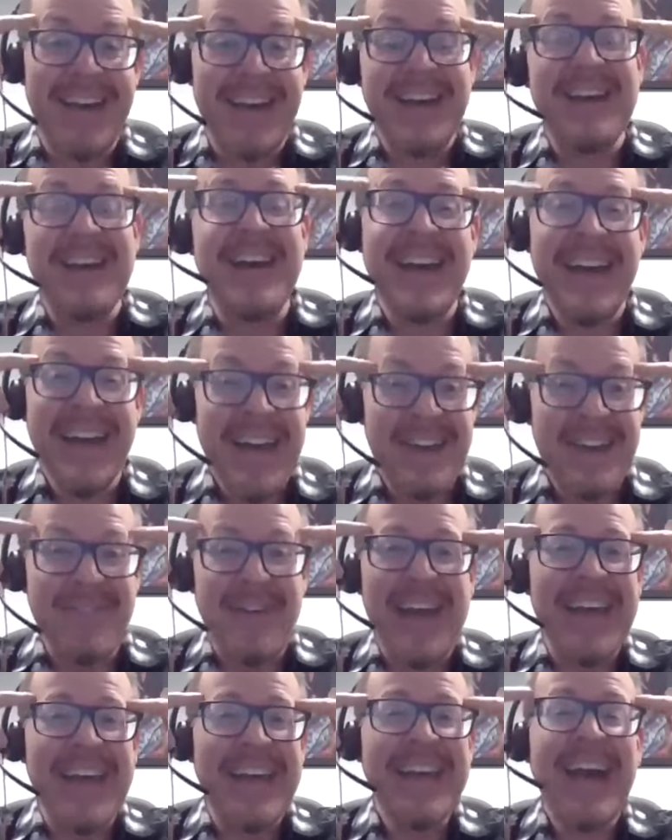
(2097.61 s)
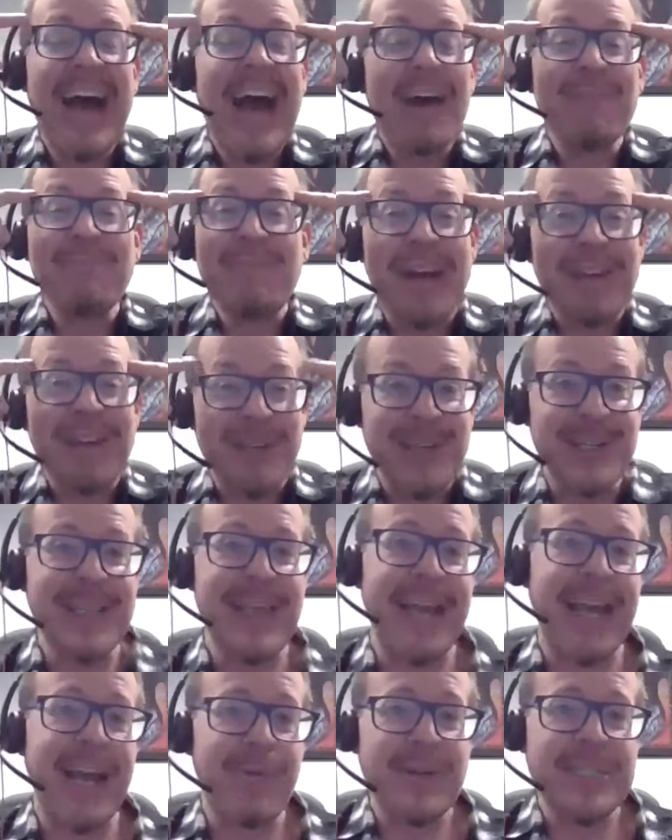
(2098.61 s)
Am I I'm not good
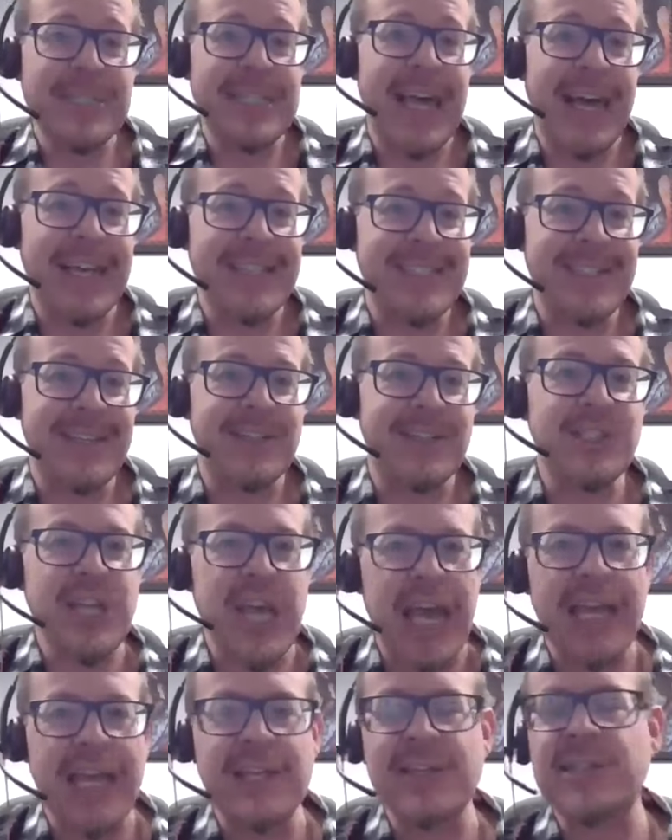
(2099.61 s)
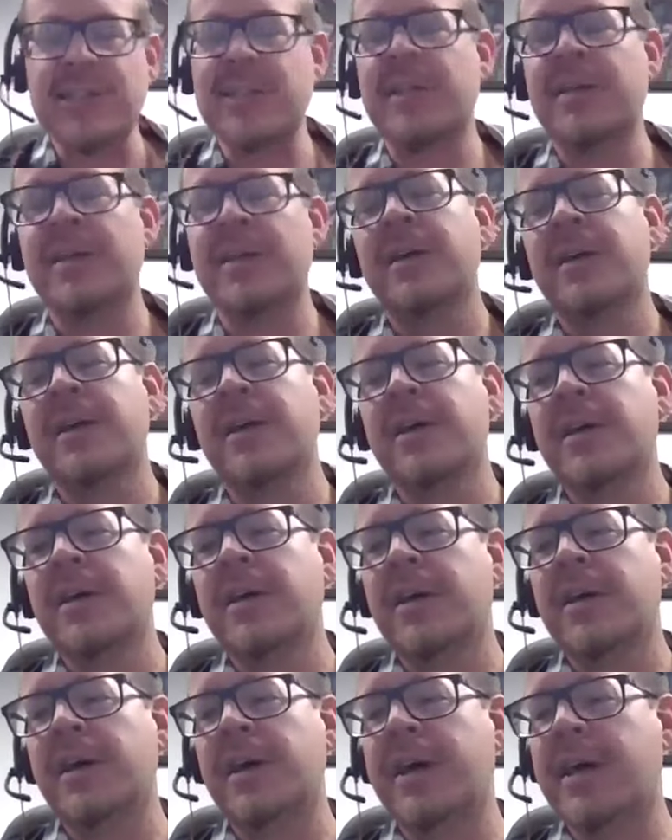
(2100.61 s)
like I was last year. Change.
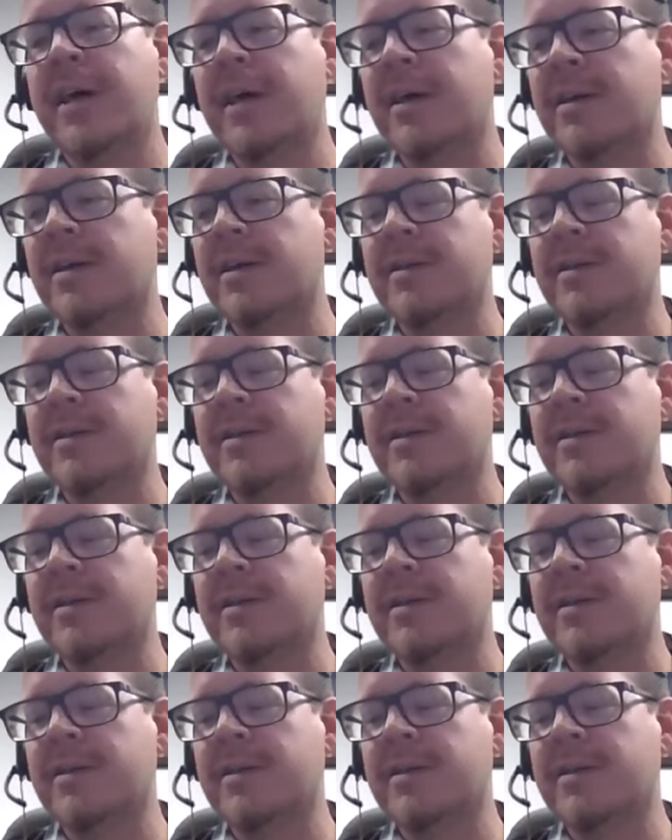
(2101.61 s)
Hey,